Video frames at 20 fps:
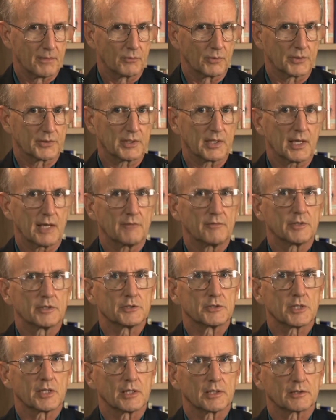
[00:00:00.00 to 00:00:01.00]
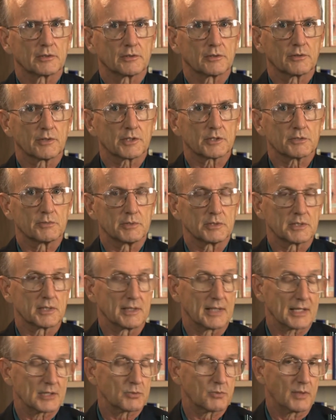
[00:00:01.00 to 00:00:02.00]
with the evangelical Christians,
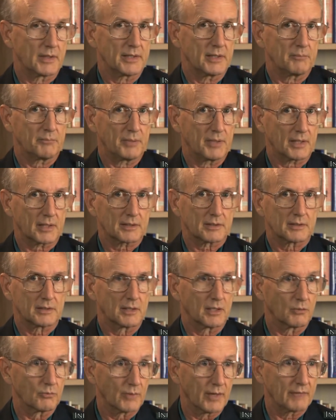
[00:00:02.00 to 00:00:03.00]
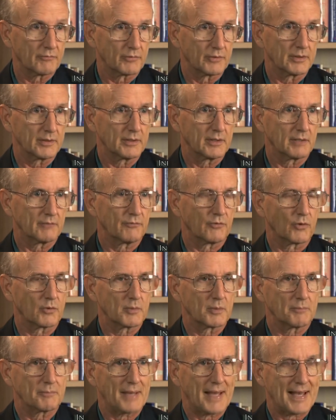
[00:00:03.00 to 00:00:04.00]
and that's why they picked a reverend, a
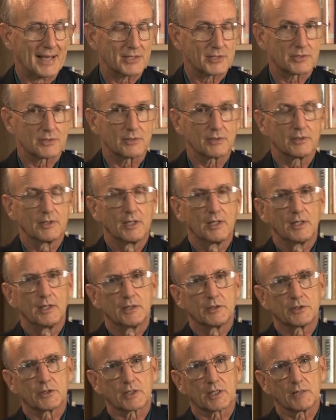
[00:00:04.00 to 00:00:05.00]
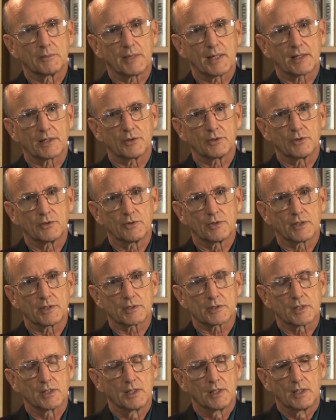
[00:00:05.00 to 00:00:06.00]
former pastor, to come out and do
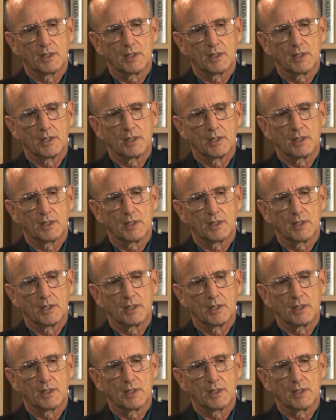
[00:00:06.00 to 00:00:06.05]
this.